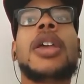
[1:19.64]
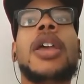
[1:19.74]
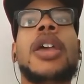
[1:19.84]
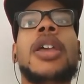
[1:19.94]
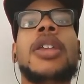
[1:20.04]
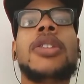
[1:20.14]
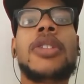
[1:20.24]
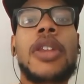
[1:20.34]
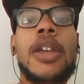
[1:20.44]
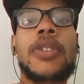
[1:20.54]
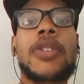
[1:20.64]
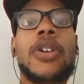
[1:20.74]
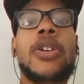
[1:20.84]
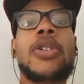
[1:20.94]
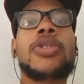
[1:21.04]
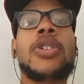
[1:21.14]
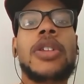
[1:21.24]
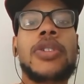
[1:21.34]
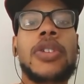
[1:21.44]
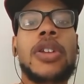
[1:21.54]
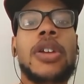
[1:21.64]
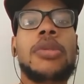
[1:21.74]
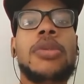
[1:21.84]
And that's all y'all need to know.